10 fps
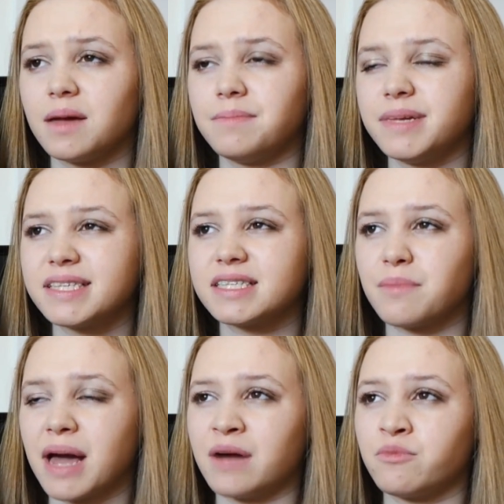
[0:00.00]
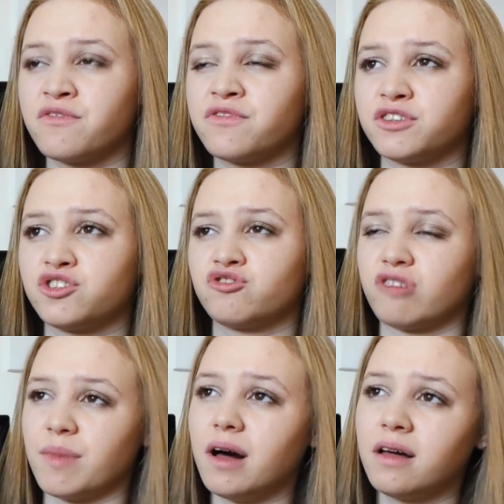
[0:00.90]
Mr. Man with the
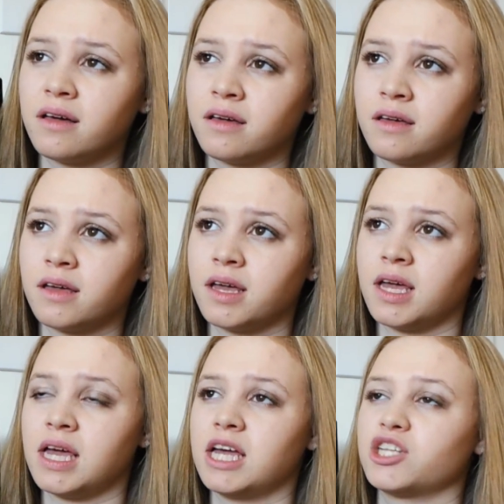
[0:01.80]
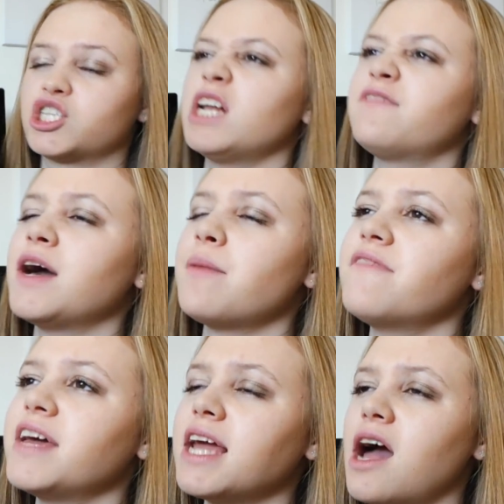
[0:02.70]
strimmer. Trying to film a
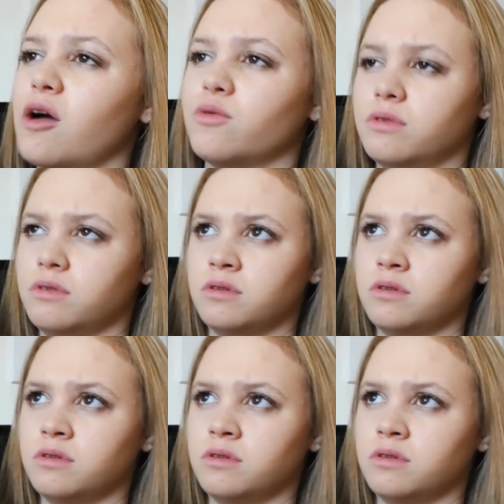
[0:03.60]
video!